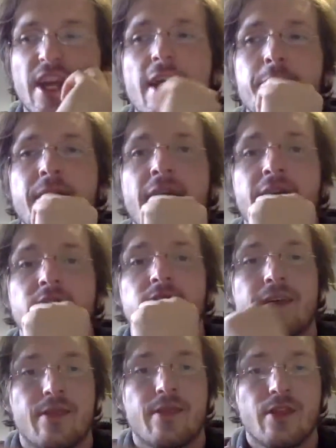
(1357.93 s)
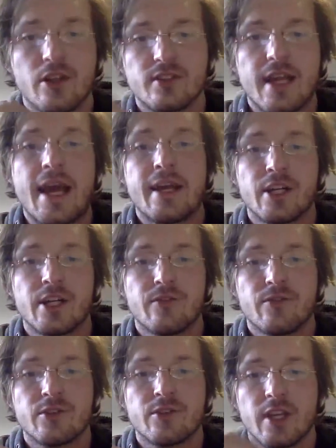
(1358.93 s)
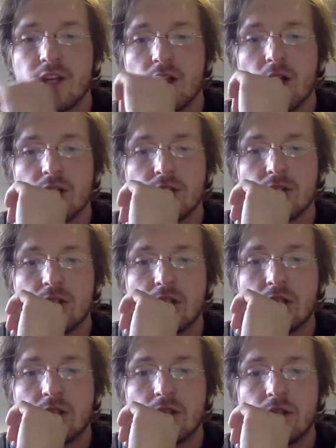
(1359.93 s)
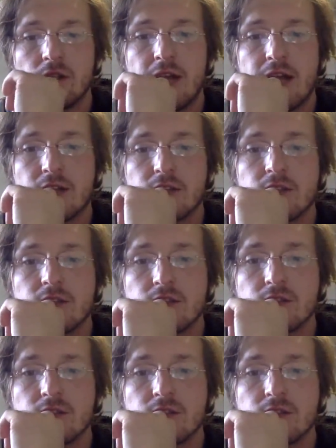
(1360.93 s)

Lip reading: APA is like the standard for psychological analysis,